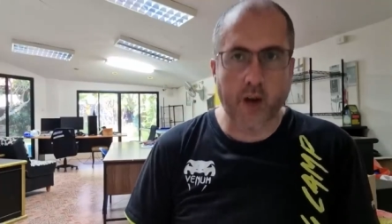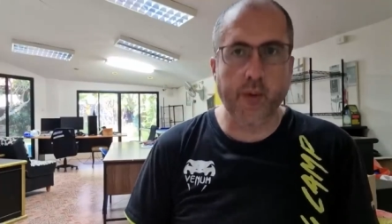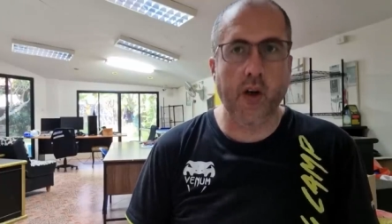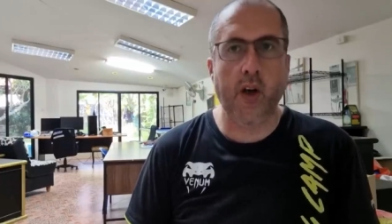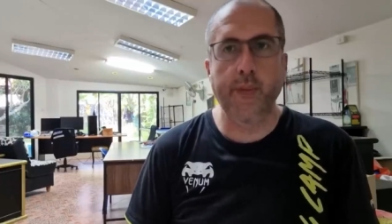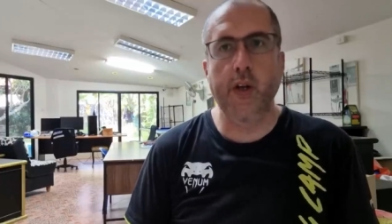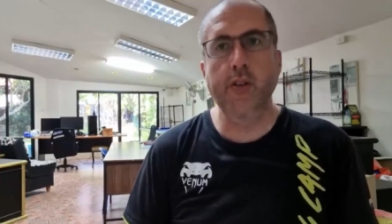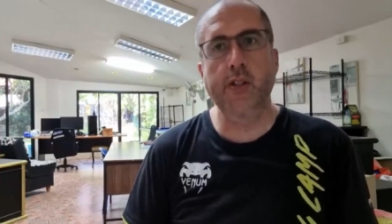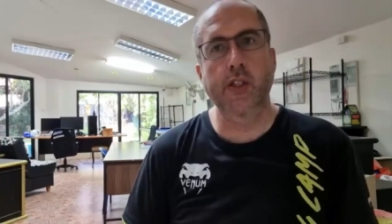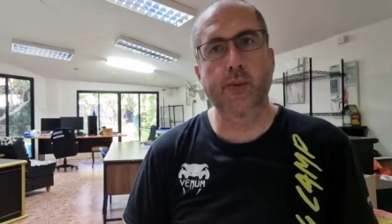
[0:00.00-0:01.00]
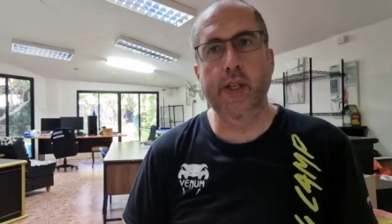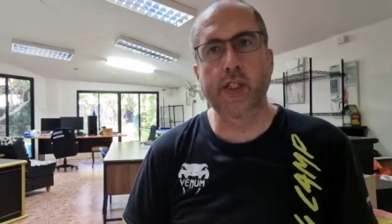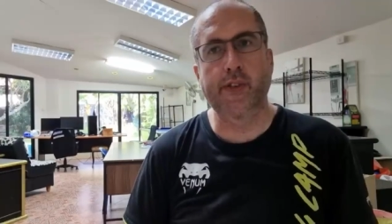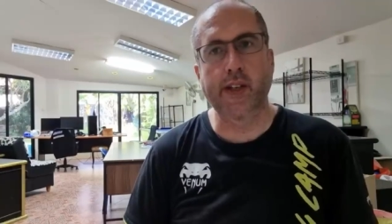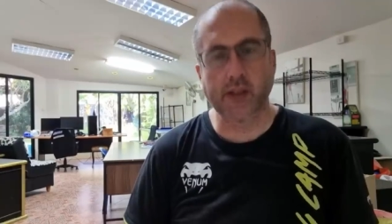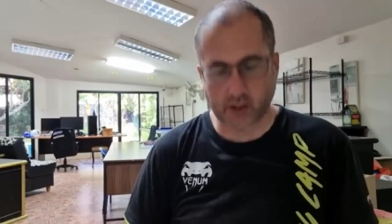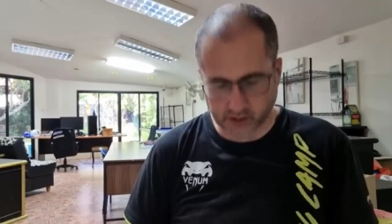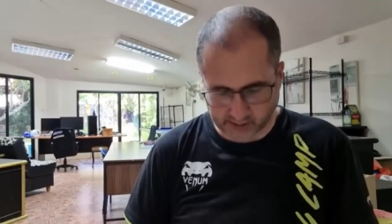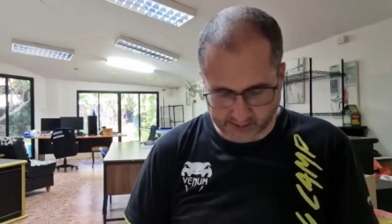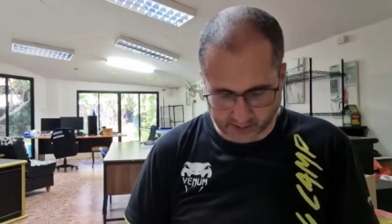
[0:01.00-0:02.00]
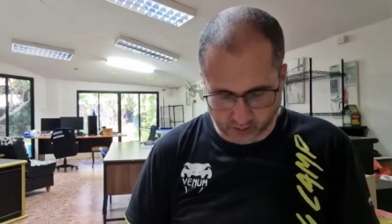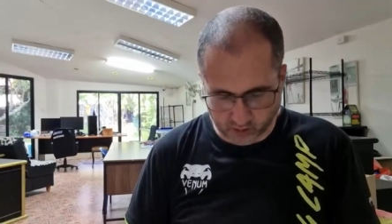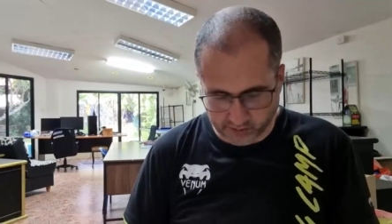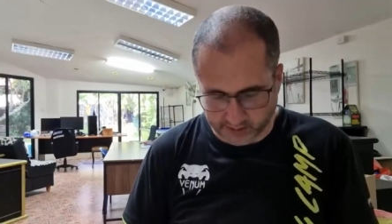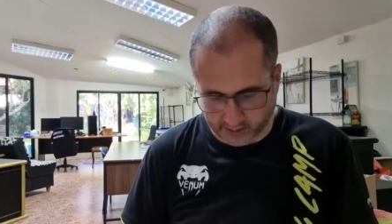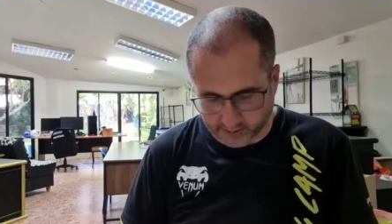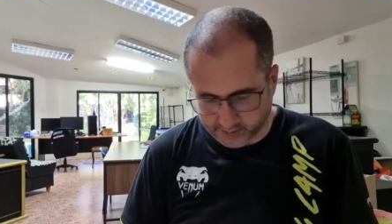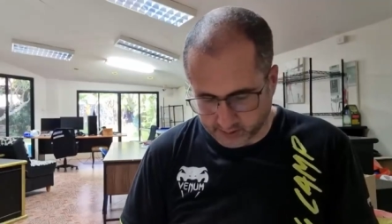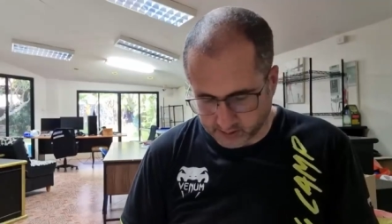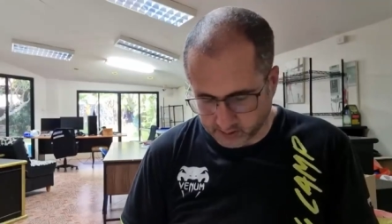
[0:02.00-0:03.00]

I'm useless with these things. I just ignore it.